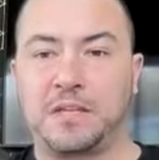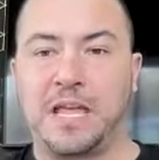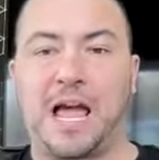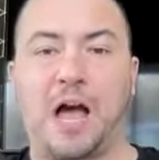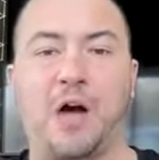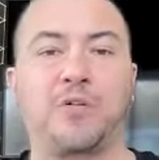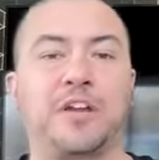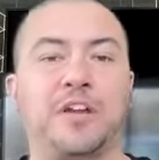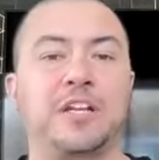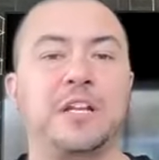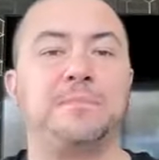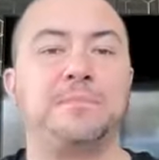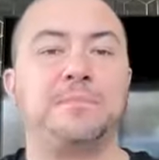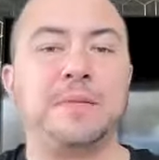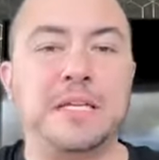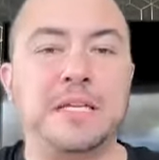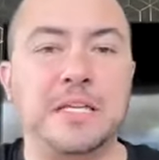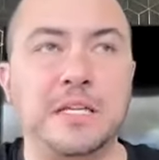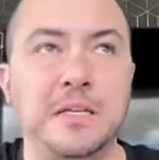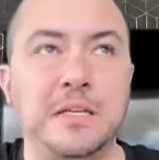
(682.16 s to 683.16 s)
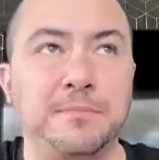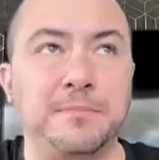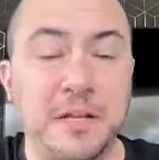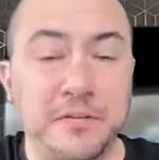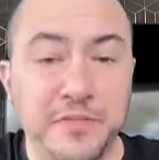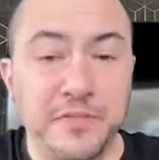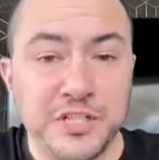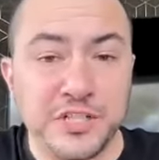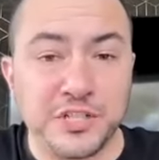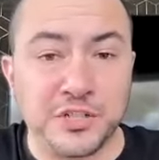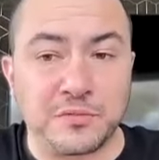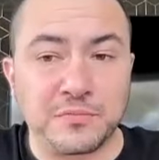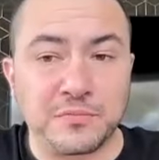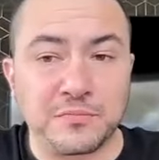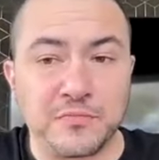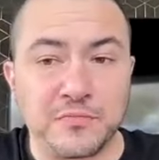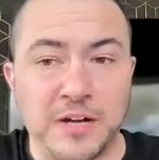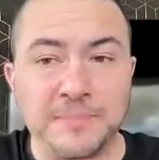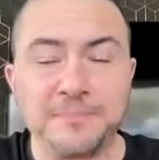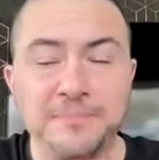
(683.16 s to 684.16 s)
how can it be
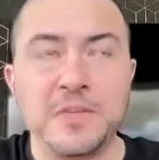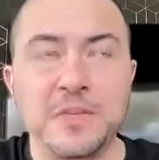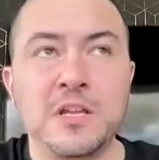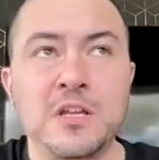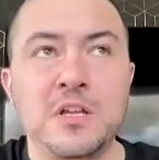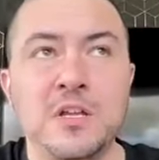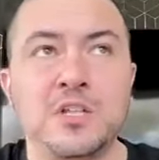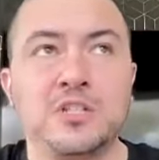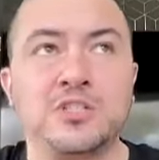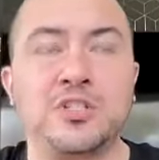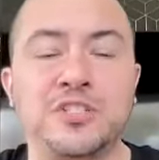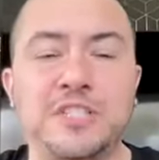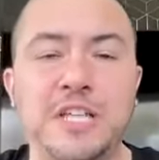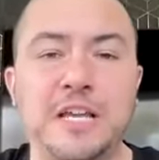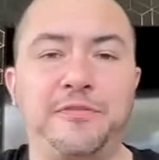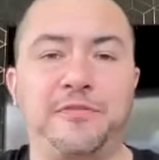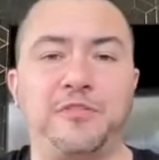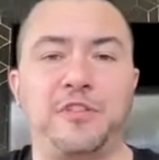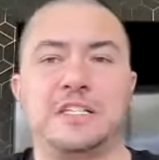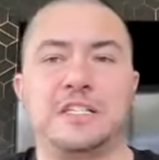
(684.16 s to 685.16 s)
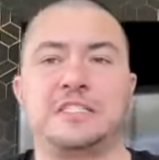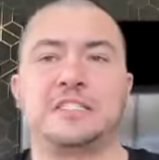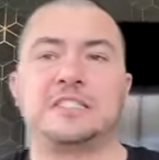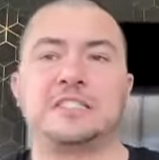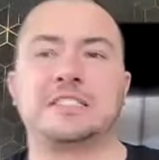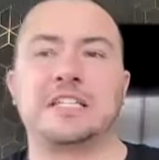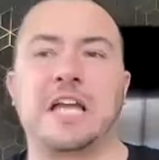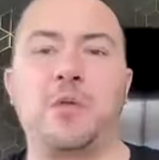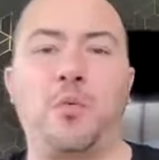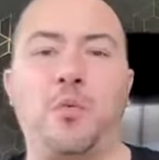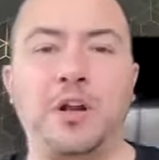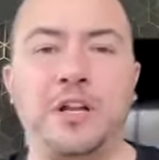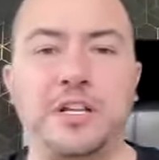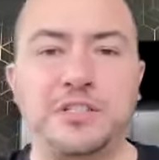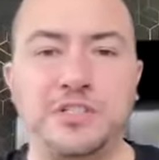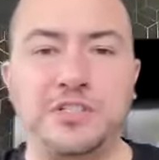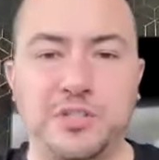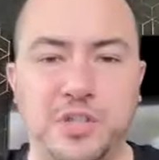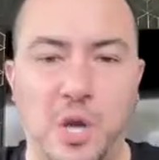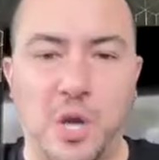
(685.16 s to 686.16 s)
beneficial, right? So, say for instance, I
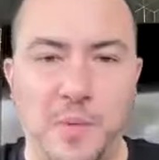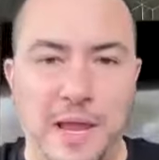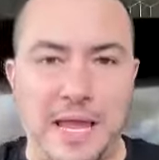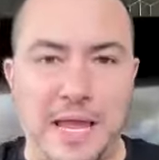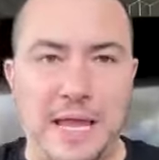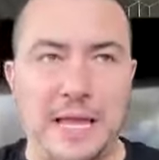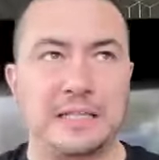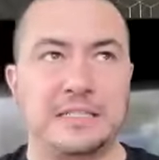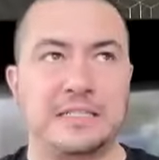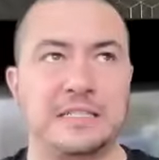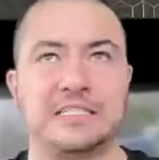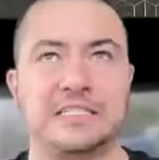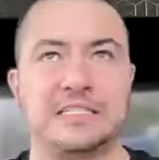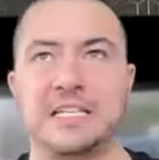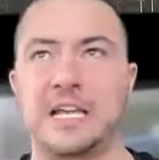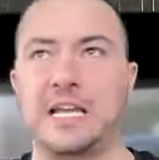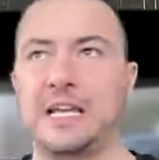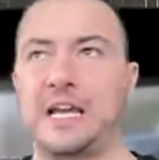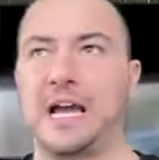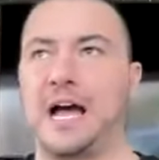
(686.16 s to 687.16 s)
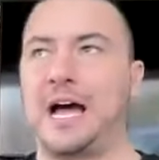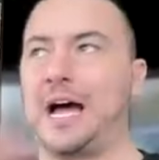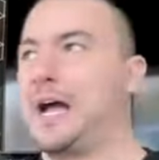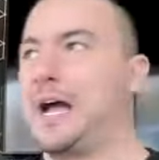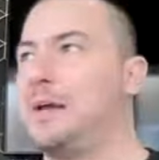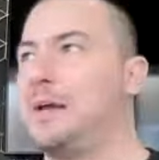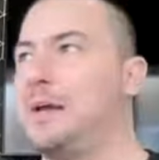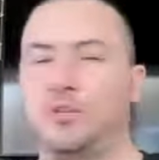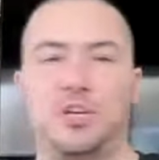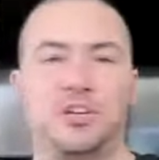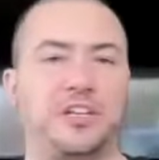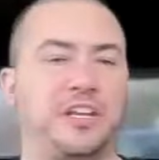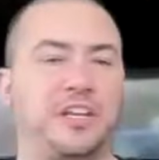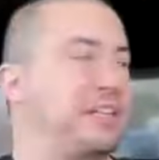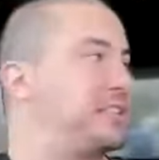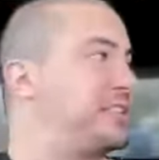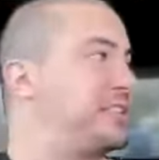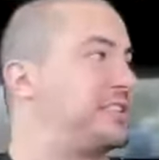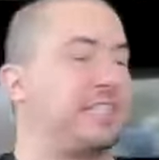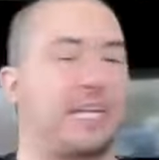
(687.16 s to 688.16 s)
wanted to go ahead and say, I'm
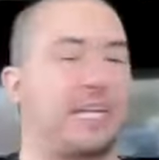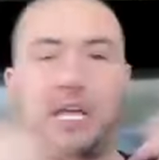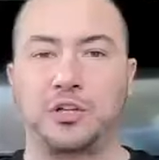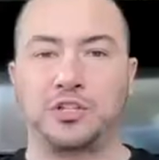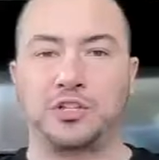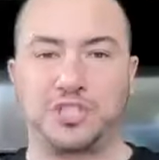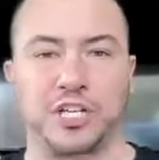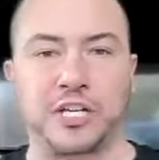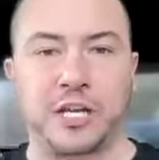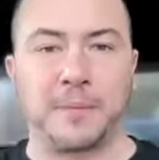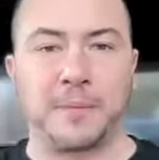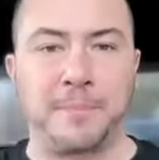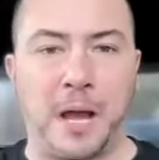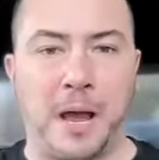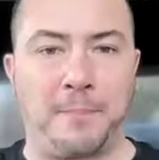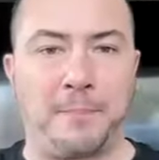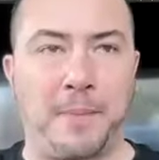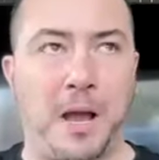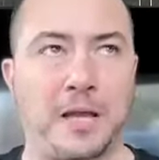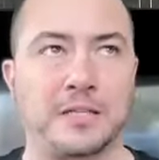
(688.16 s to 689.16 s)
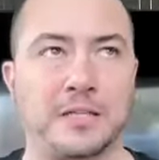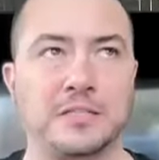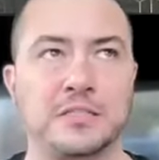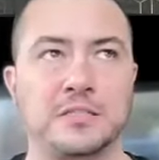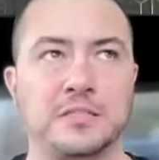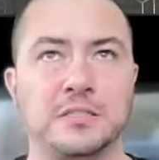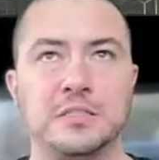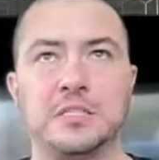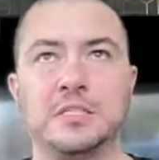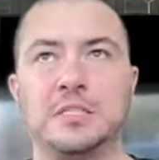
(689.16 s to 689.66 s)
looking to sell chicken Popeyes.